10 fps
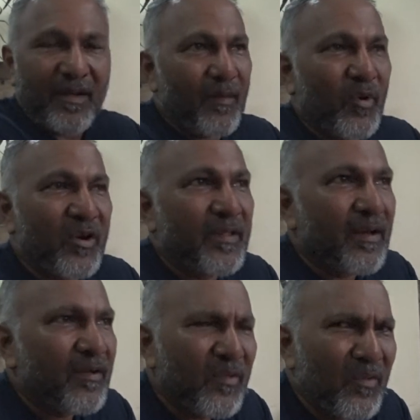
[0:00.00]
Yeah,
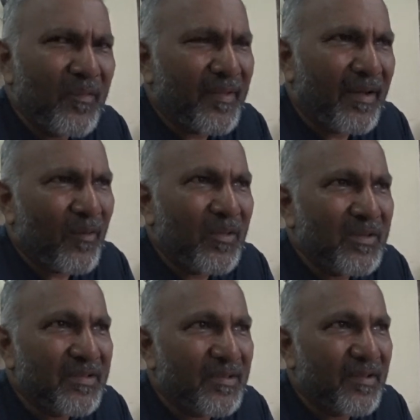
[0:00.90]
Bordha. So yeah, all
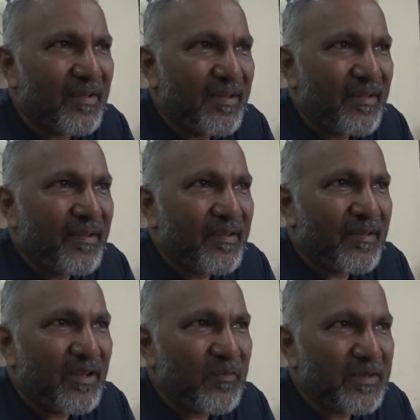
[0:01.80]
this
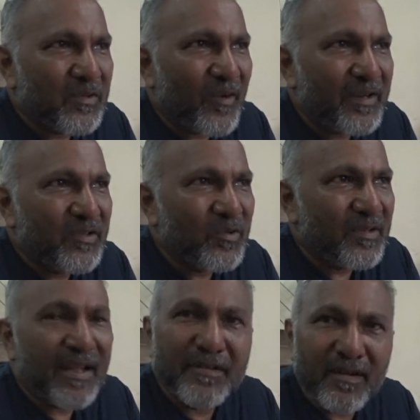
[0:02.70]
scenes were quite
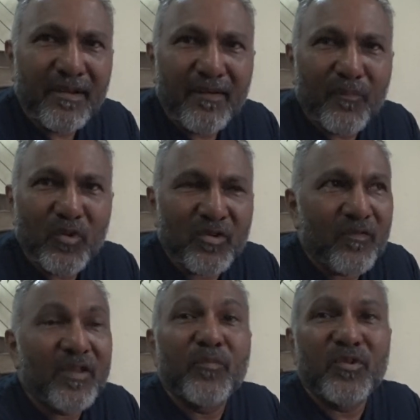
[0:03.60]
chosen. Actually, most
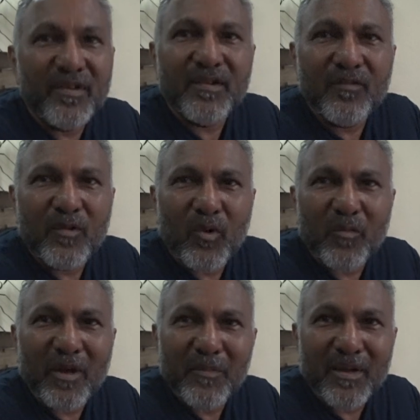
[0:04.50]
of the musicians were bought
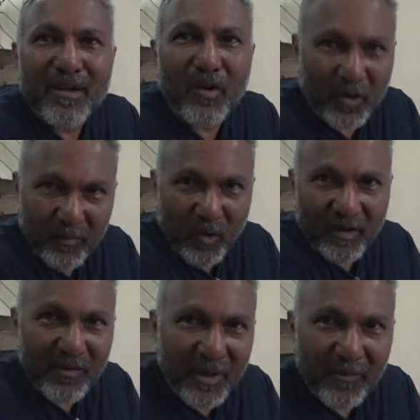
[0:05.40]
by me. Got
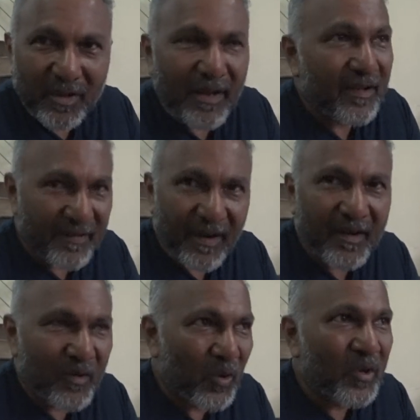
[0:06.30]
in by me. That is
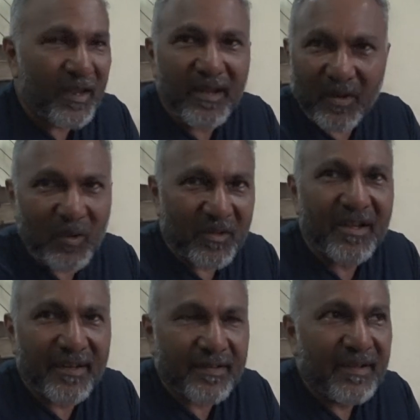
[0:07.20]
Rocky and all the guys.